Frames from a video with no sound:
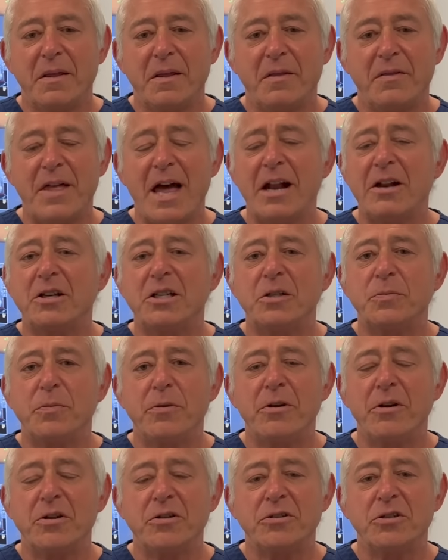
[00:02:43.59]
That
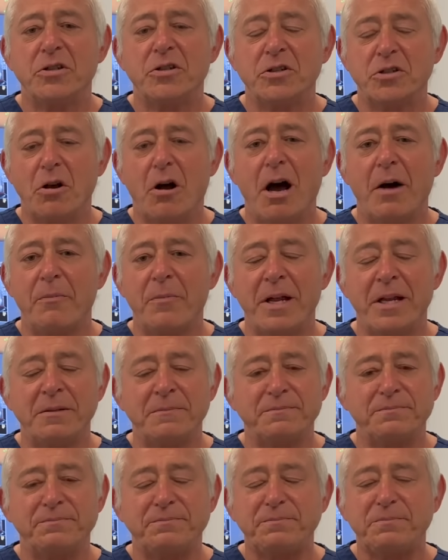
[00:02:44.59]
experience has taught me,
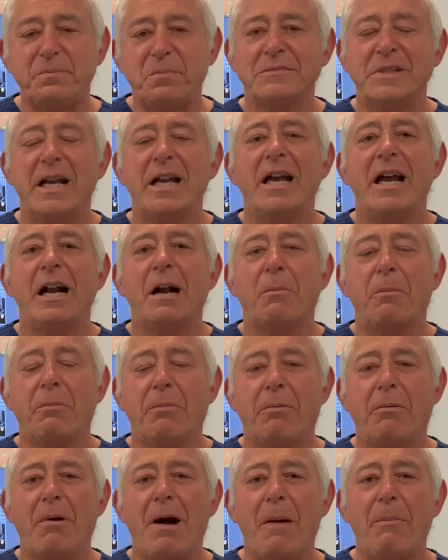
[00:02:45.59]
and a
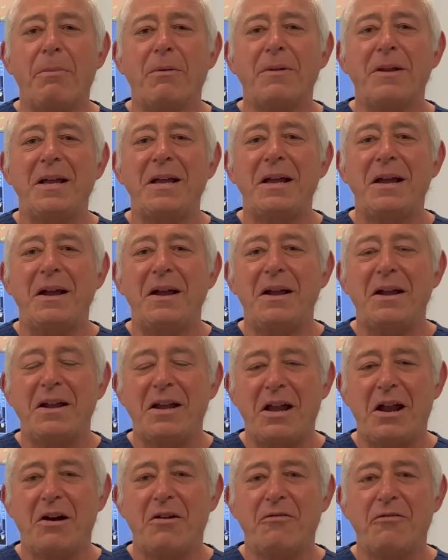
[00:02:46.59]
properly,
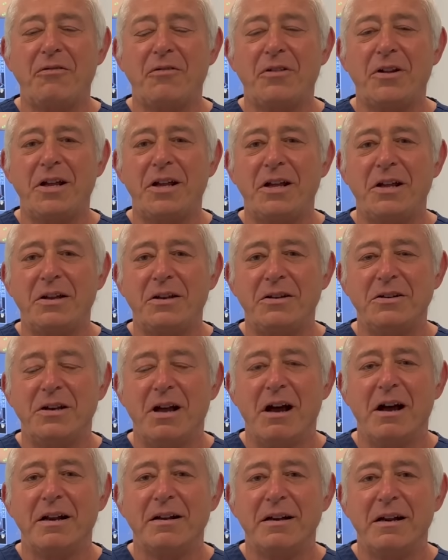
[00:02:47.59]
carefully
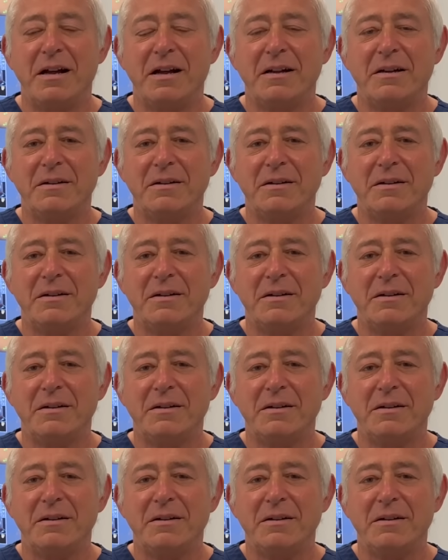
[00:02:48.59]
done,